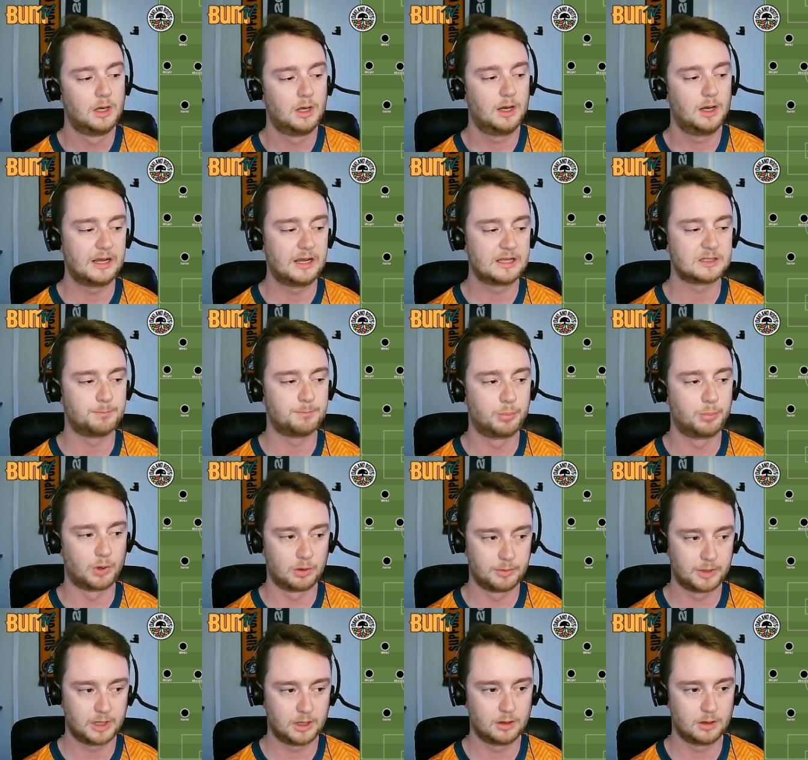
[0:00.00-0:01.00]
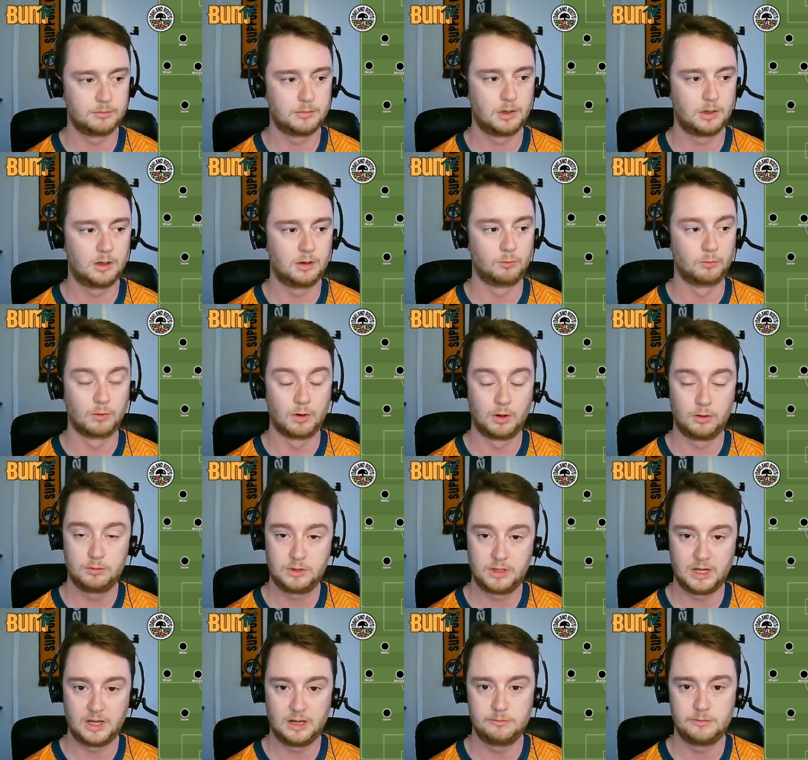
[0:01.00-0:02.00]
against Birmingham, a
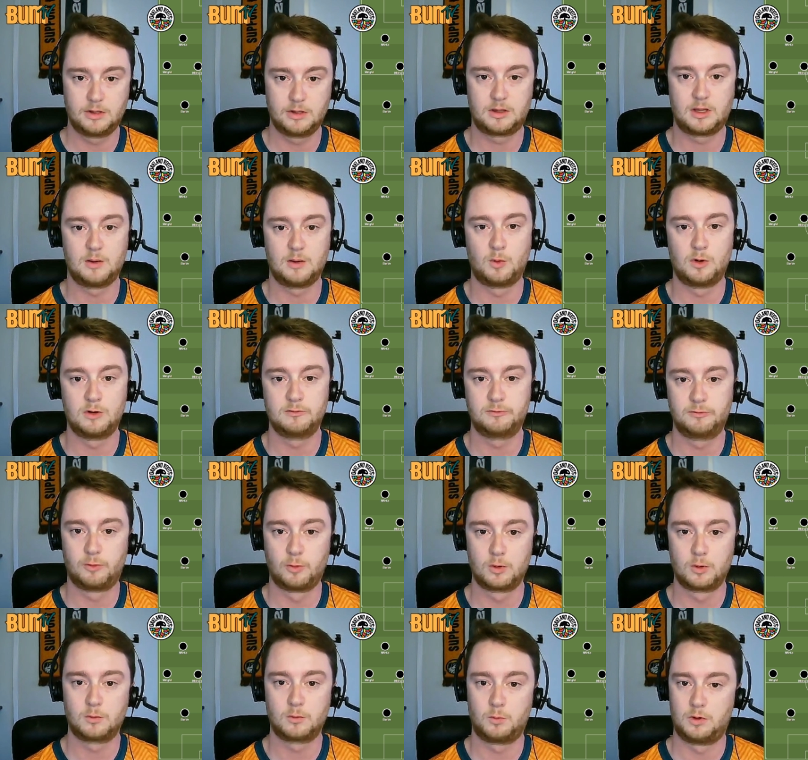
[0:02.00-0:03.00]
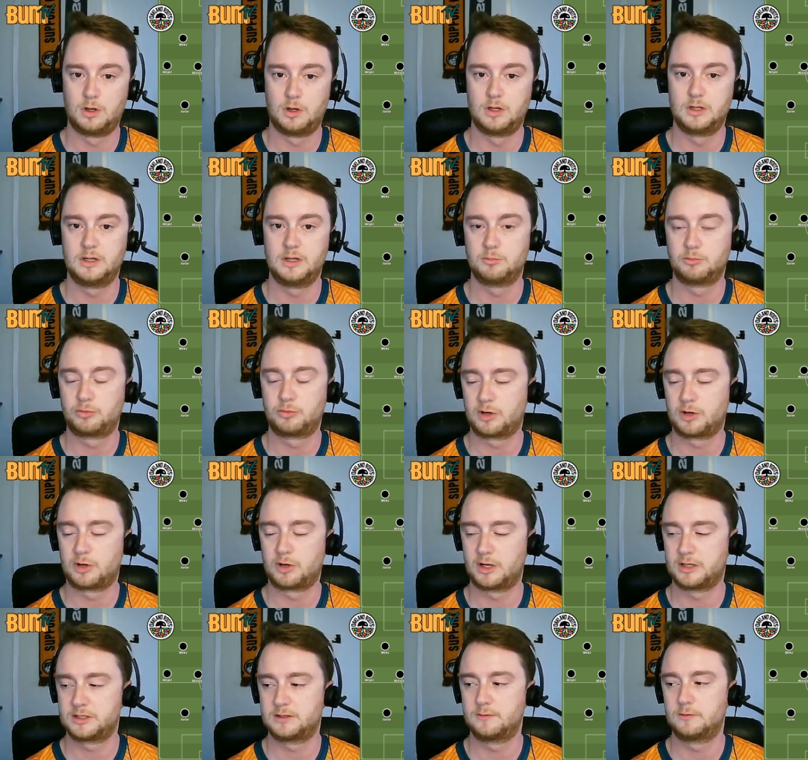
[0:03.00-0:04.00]
road game that they won four to one
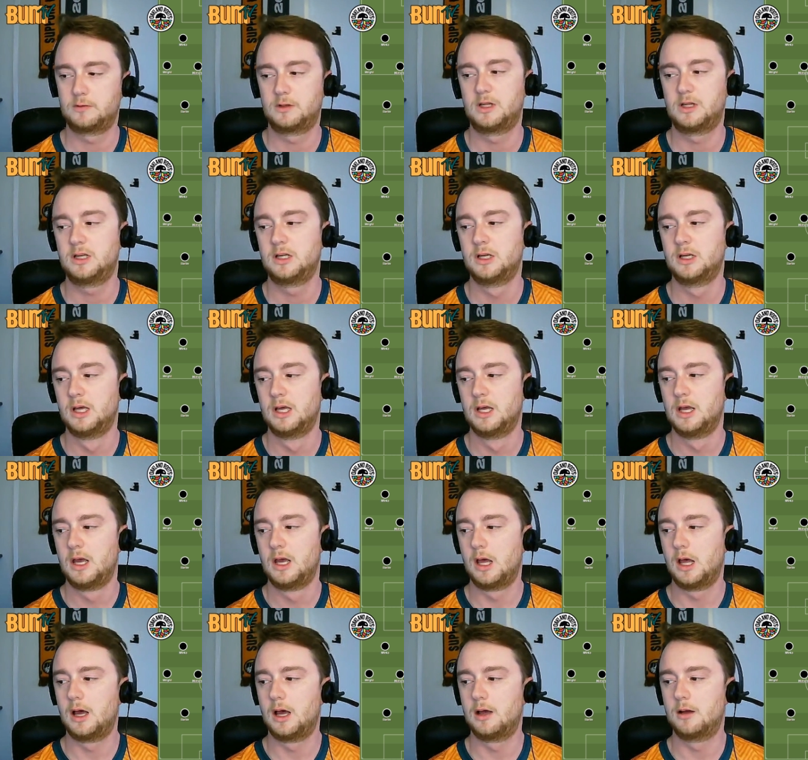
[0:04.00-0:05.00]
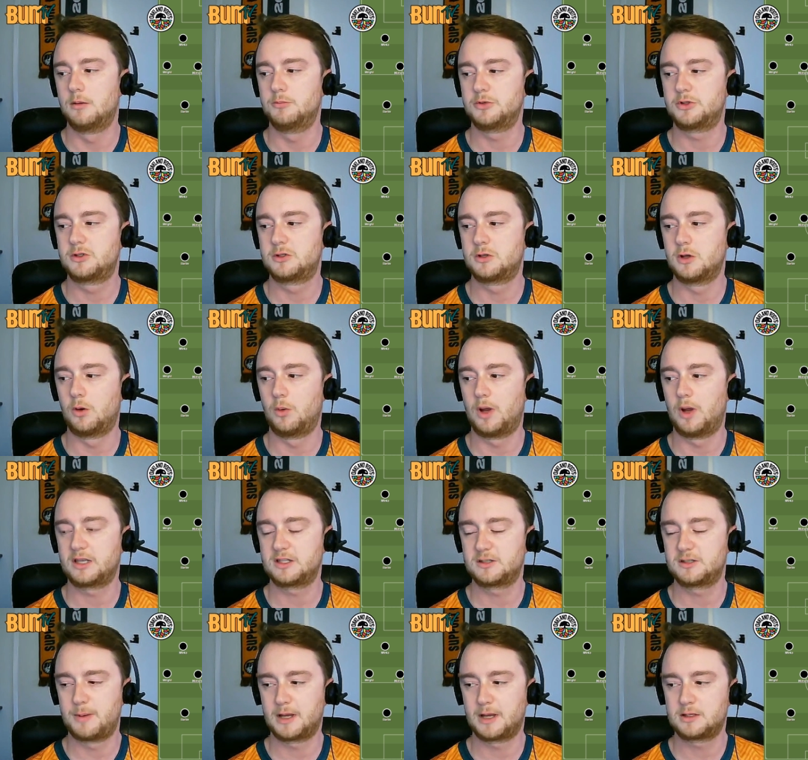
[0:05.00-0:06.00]
impressively. Um, so
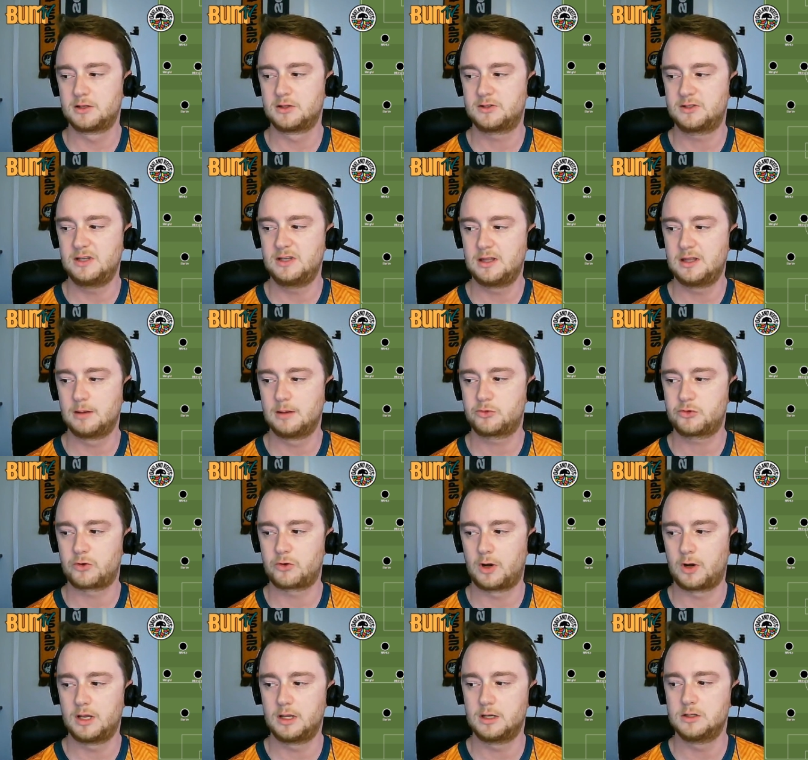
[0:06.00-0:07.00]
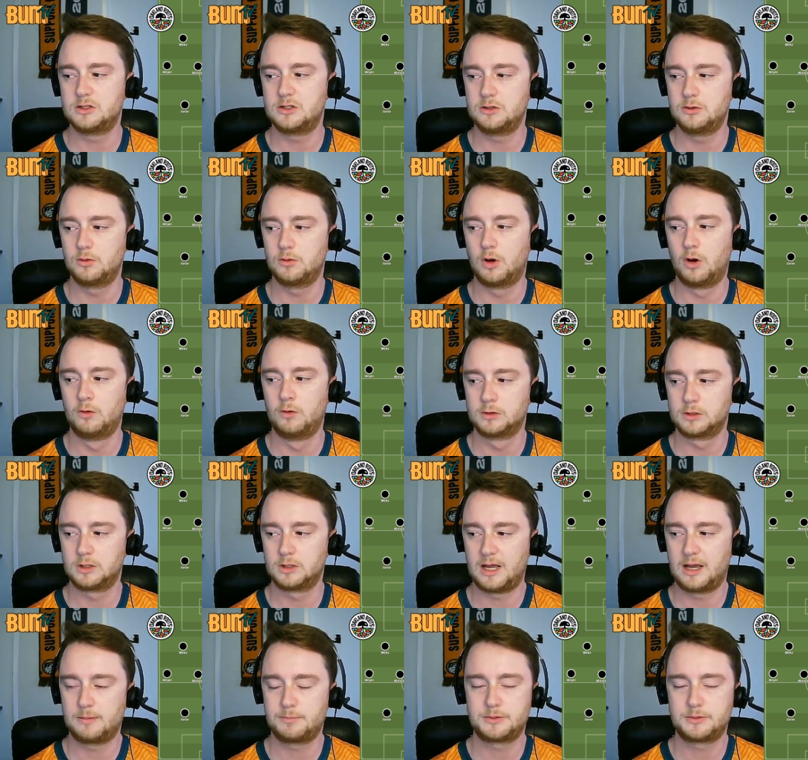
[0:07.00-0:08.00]
expect to see them try and do
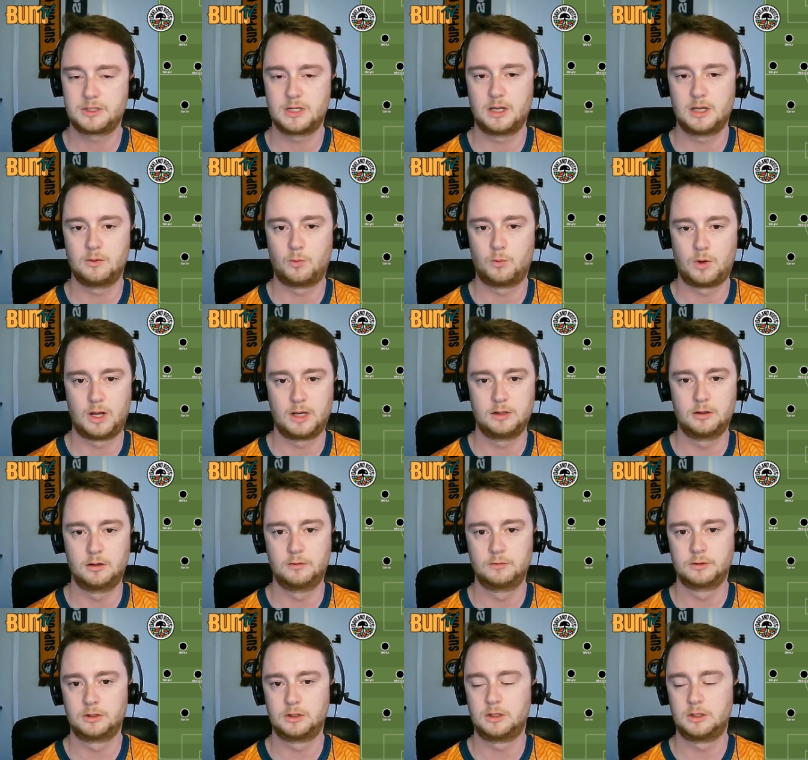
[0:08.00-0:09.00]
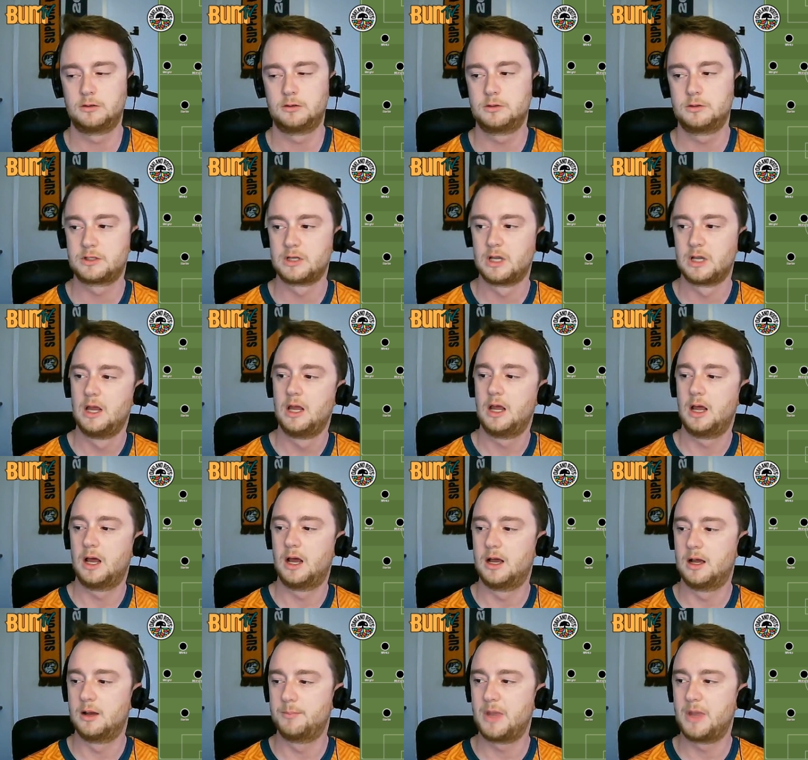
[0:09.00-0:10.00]
overlaps and wide overloads.
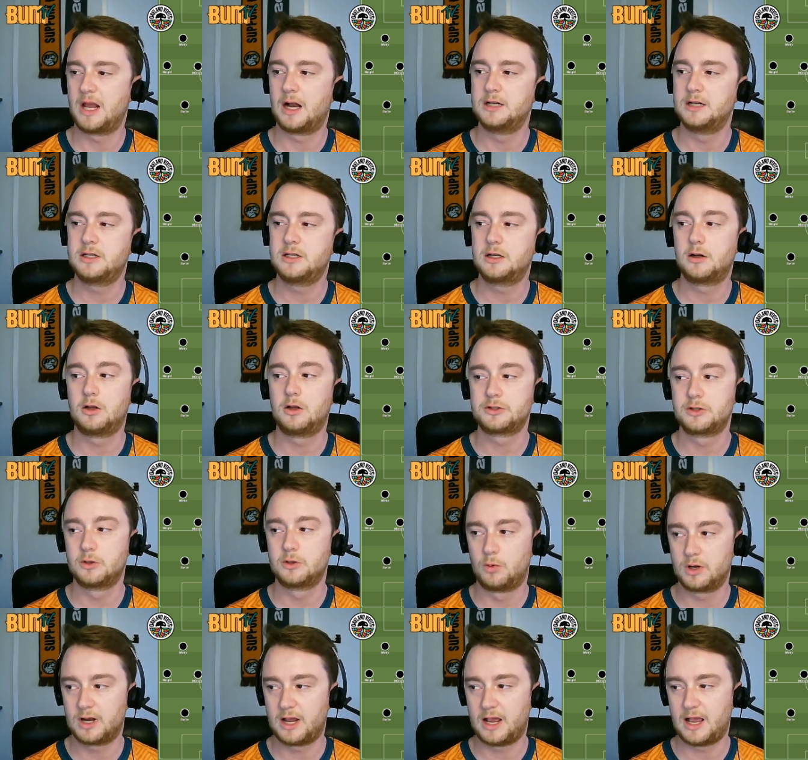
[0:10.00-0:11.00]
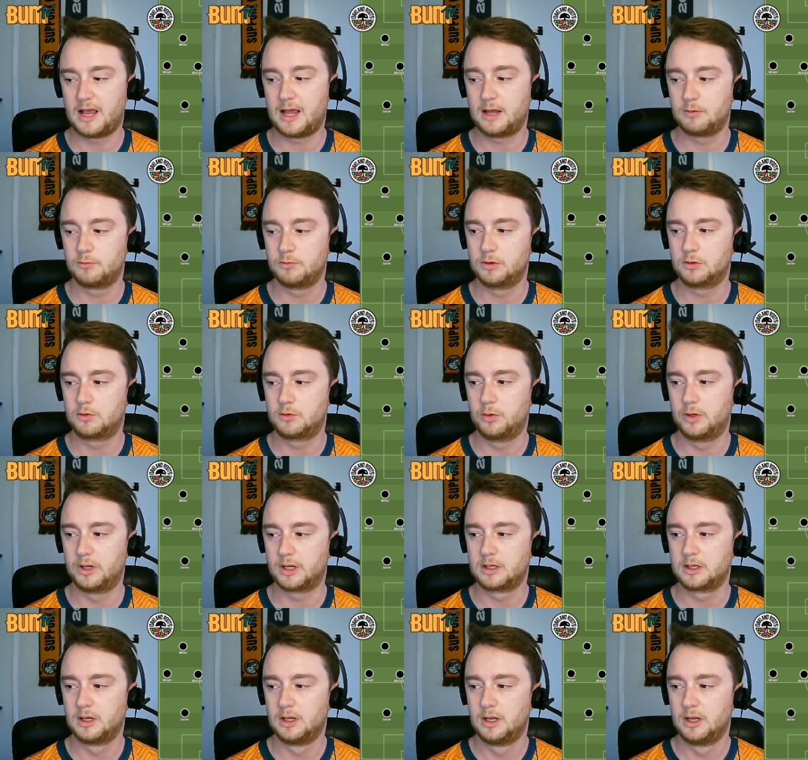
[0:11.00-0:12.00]
Um, and I did also want to add real quick
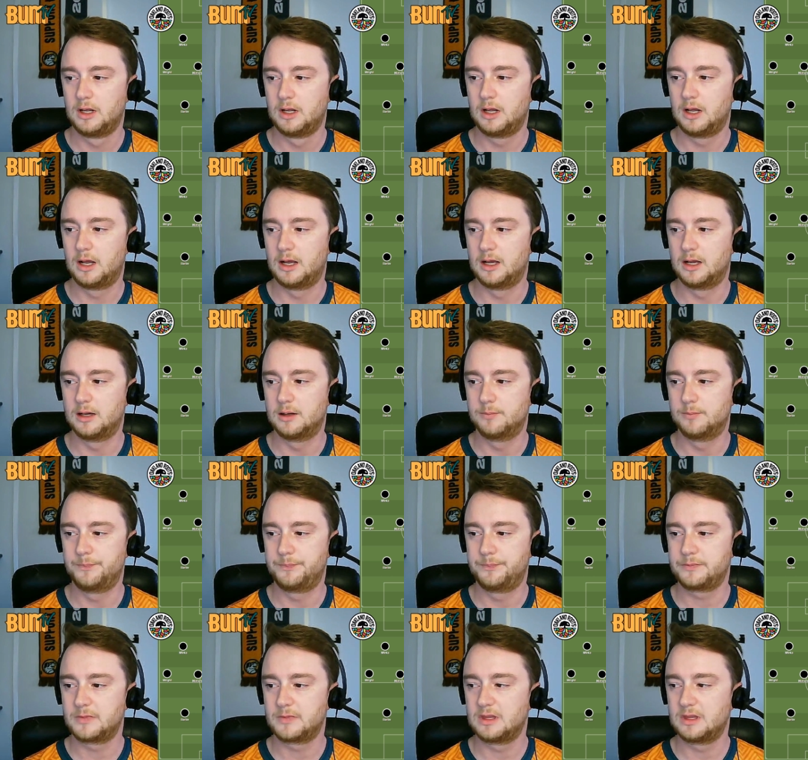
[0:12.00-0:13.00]
um,